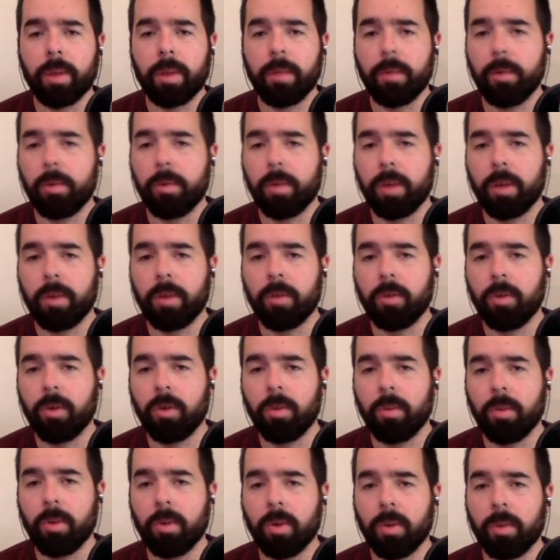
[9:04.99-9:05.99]
If you say
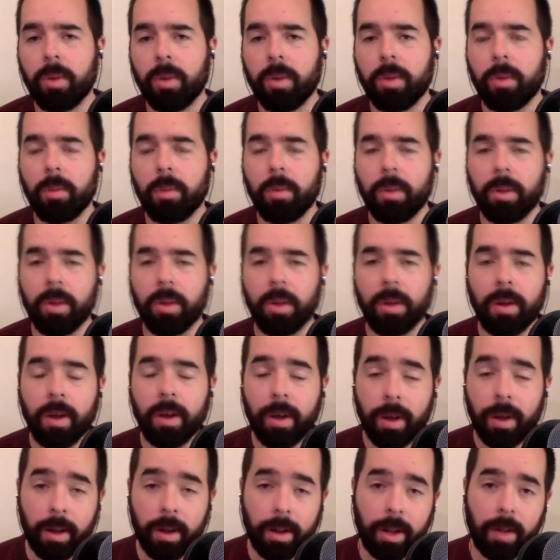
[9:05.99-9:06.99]
tumor, it could mean something
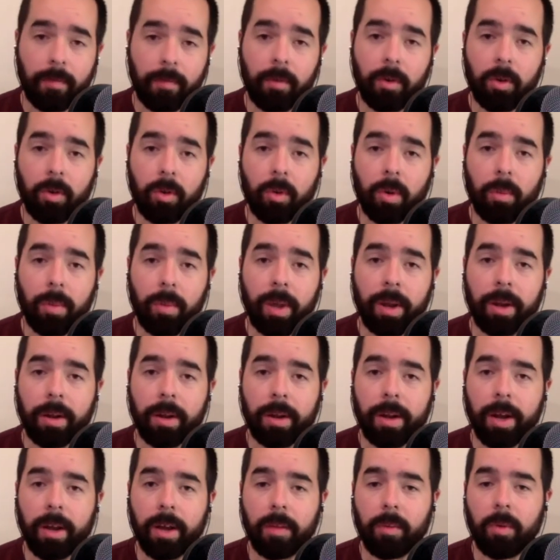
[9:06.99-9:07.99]
different to a
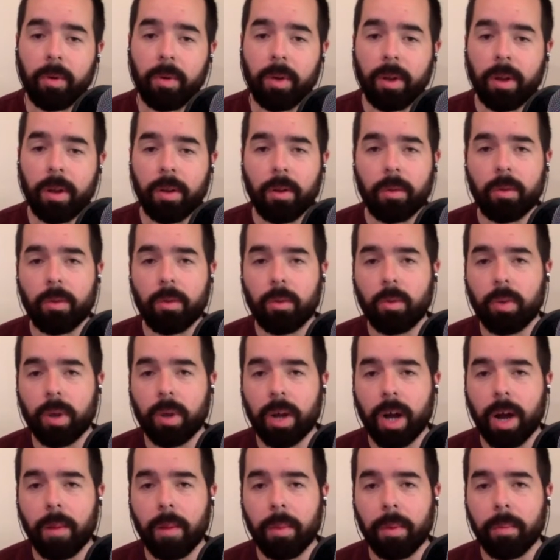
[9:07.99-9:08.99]
medical expert than it does to the
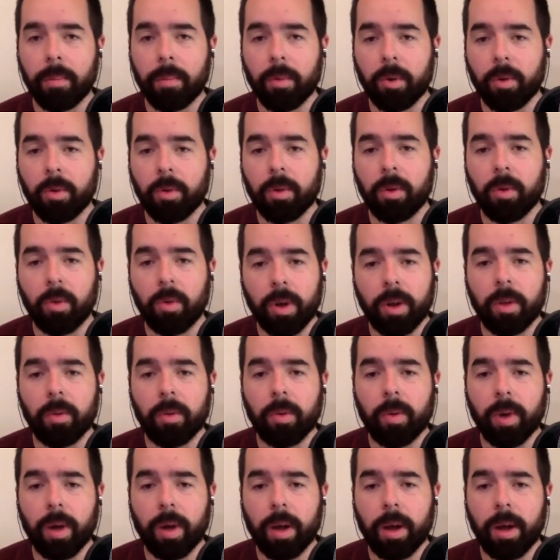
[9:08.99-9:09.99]
common person going
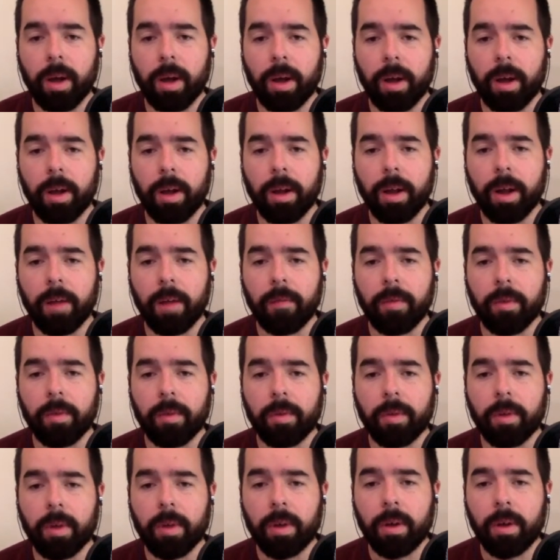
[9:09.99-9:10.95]
into an office.